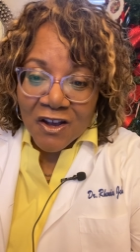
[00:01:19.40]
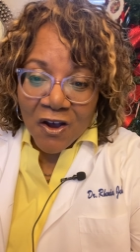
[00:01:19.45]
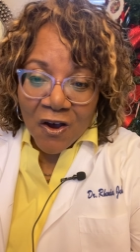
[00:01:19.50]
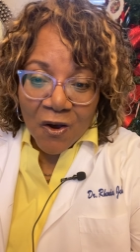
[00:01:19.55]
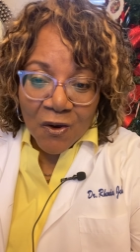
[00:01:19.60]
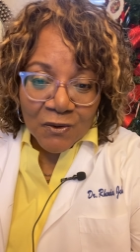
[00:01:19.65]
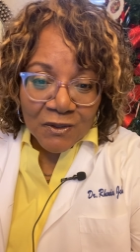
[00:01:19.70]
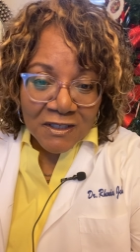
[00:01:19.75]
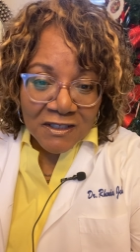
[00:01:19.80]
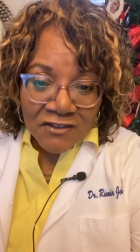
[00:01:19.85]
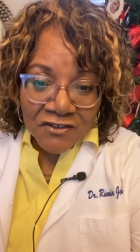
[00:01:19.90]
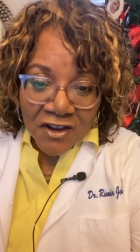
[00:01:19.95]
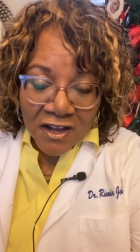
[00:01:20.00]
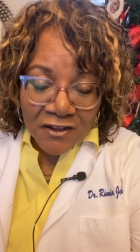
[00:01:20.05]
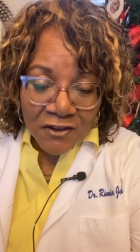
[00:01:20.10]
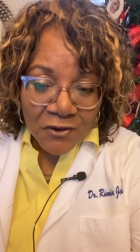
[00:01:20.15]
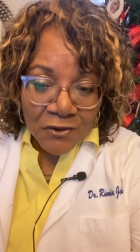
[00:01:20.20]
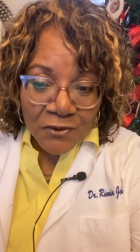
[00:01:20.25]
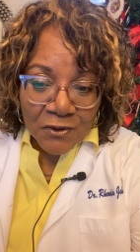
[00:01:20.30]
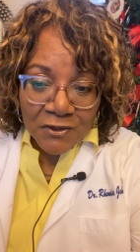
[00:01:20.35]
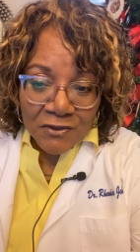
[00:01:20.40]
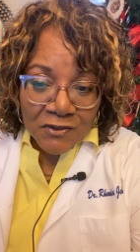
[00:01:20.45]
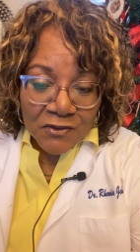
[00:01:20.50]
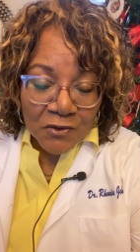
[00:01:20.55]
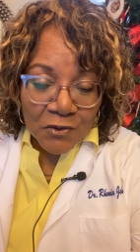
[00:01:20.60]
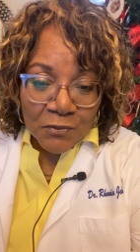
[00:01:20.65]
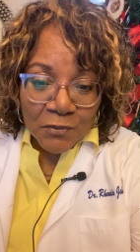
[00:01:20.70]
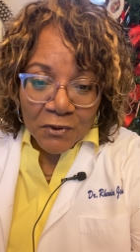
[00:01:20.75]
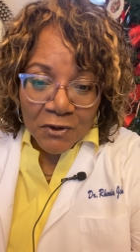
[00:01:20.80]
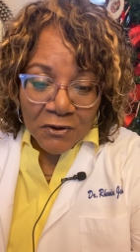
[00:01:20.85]
only jello or
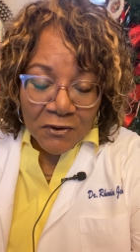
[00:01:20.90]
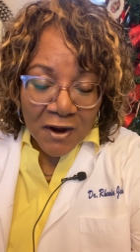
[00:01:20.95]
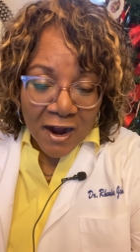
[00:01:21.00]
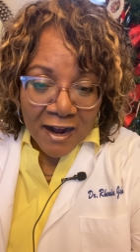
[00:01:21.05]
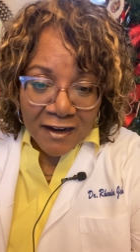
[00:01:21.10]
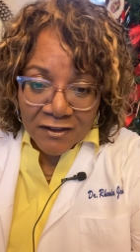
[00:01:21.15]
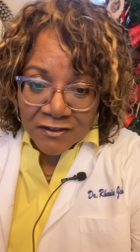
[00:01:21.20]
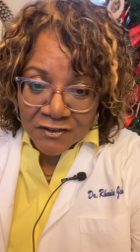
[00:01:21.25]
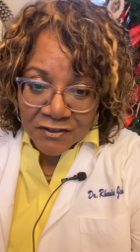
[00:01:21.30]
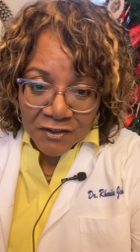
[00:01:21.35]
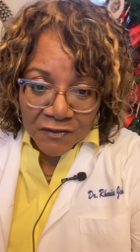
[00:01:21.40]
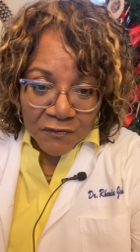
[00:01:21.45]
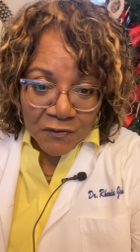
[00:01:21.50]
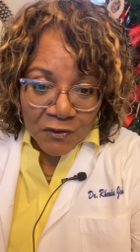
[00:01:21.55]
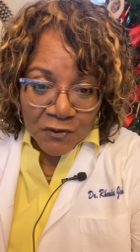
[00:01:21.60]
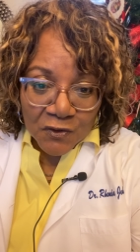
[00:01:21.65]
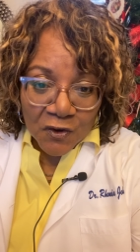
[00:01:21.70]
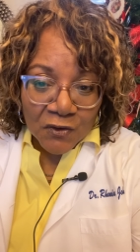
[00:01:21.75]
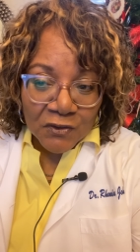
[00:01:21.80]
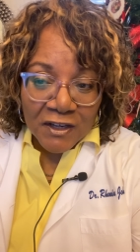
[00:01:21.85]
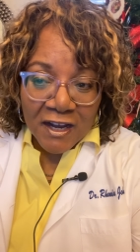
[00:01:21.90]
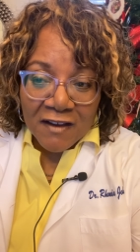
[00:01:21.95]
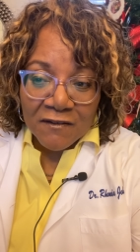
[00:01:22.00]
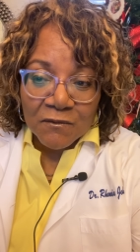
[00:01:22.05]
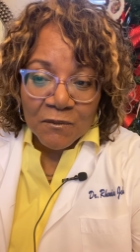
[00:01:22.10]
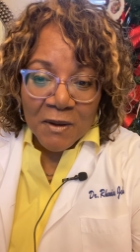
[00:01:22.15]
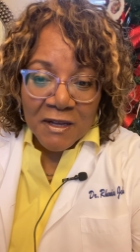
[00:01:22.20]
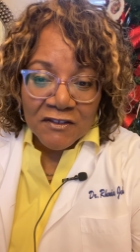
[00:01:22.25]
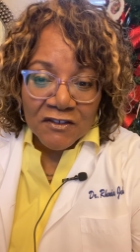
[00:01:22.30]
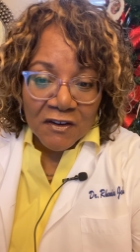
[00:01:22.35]
soup or crackers if you don't have
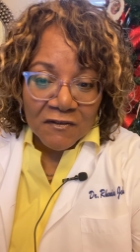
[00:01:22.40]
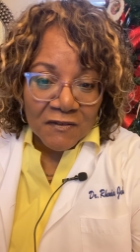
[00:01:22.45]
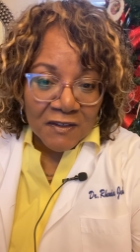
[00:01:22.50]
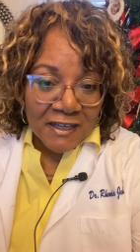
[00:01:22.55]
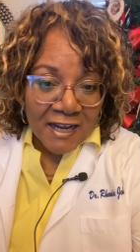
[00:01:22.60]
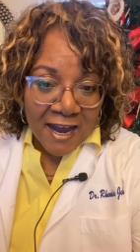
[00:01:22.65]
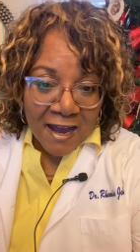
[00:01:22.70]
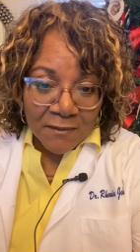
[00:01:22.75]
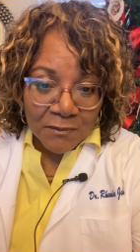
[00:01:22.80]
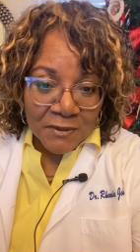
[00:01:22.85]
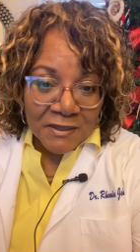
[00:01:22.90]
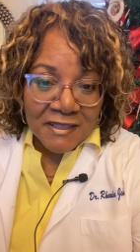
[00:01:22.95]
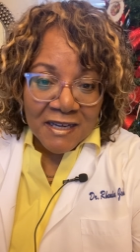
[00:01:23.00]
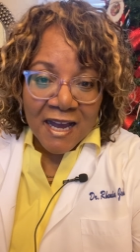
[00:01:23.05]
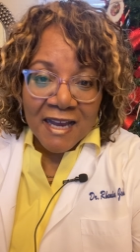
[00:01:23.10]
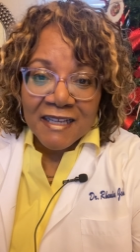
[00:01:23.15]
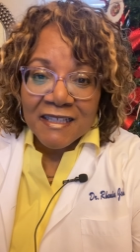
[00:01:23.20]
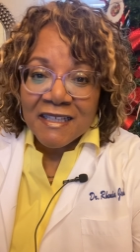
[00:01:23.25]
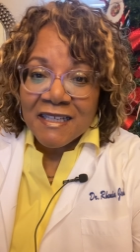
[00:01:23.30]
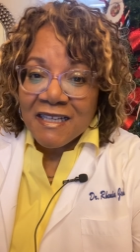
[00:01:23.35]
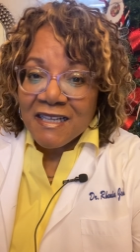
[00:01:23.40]
much of an appetite.